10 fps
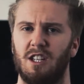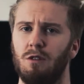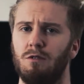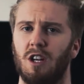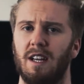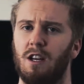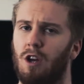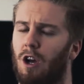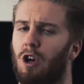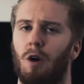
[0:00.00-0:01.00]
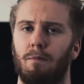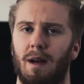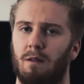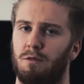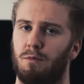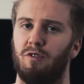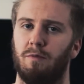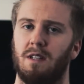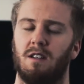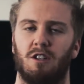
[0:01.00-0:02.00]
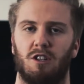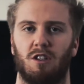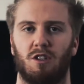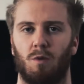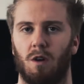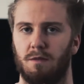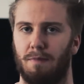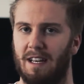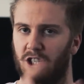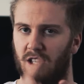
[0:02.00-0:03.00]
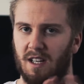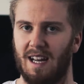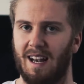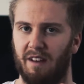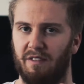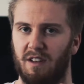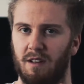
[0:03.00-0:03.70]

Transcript: usually compound movements such as a squat, bench and a deadlift.